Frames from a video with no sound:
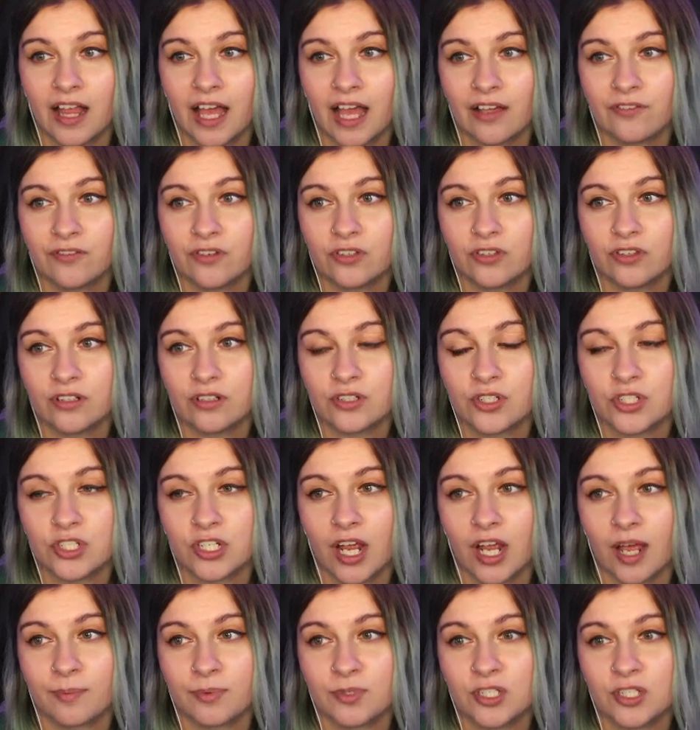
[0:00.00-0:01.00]
your little
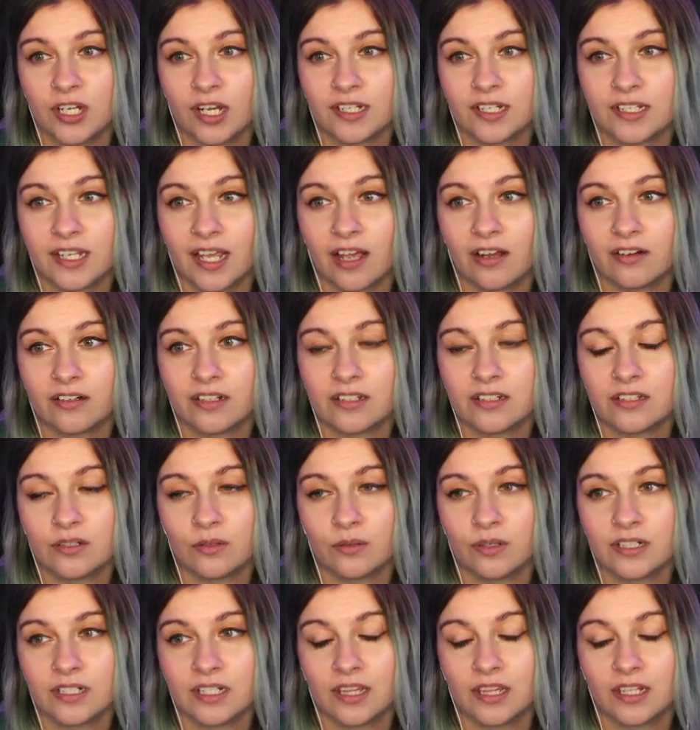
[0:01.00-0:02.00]
shop shut down and
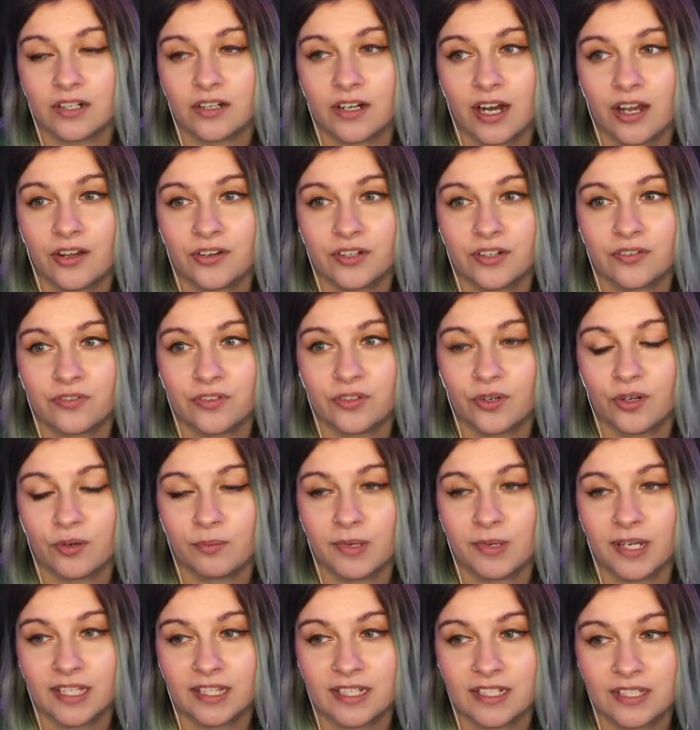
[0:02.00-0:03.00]
torn to the ground if you don't
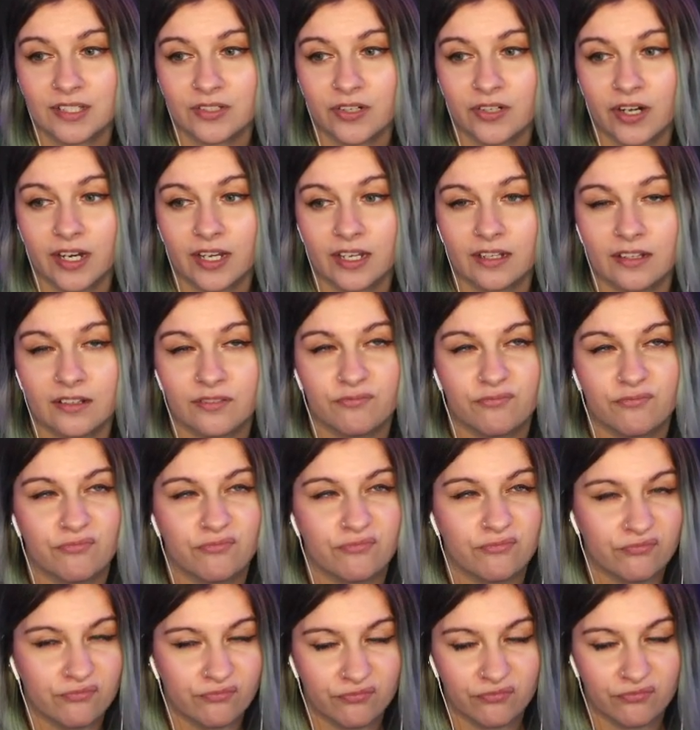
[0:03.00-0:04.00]
make this right.
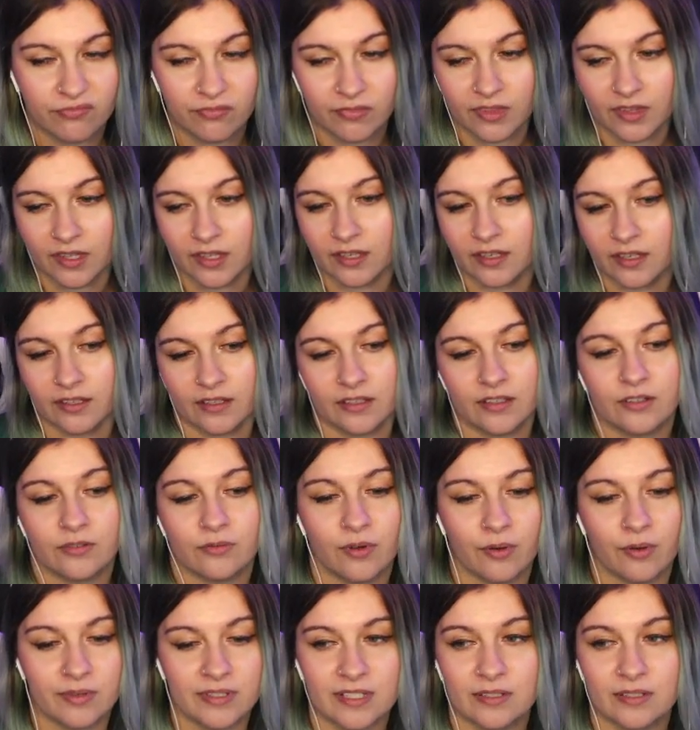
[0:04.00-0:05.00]
What was it we